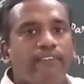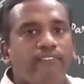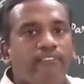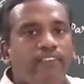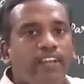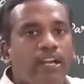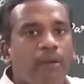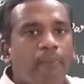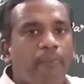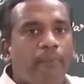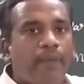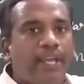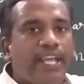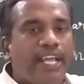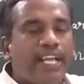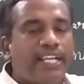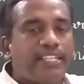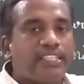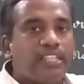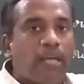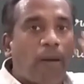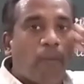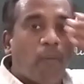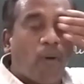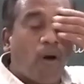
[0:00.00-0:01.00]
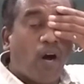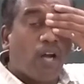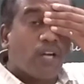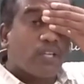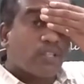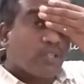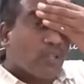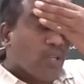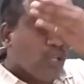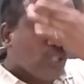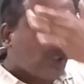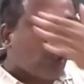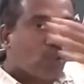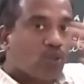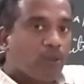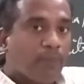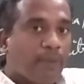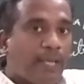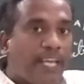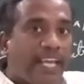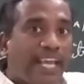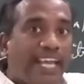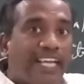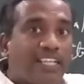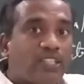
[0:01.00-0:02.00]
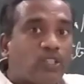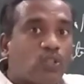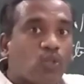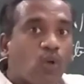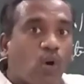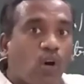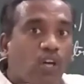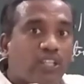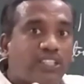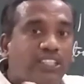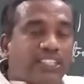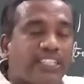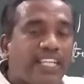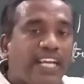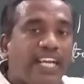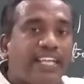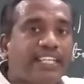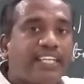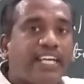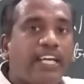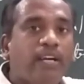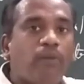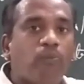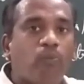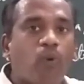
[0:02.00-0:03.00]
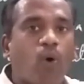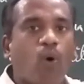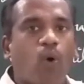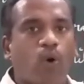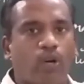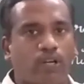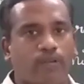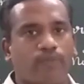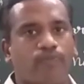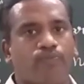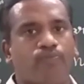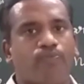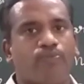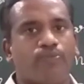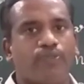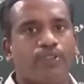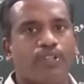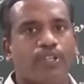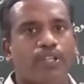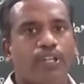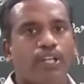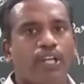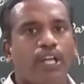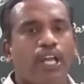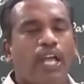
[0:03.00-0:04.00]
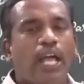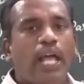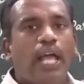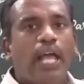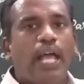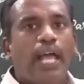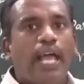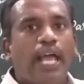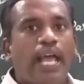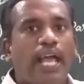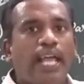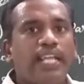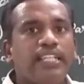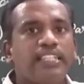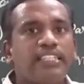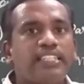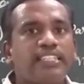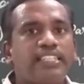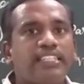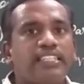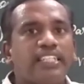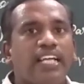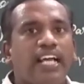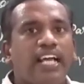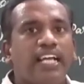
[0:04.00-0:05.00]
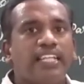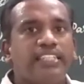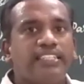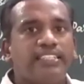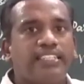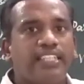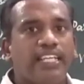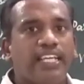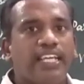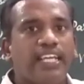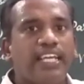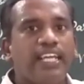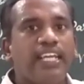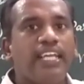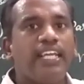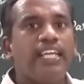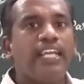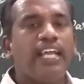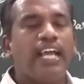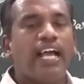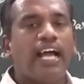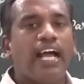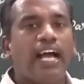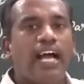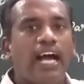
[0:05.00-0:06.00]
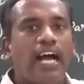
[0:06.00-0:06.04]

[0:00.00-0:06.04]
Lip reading: will make the molecules to be associated more. Hence, they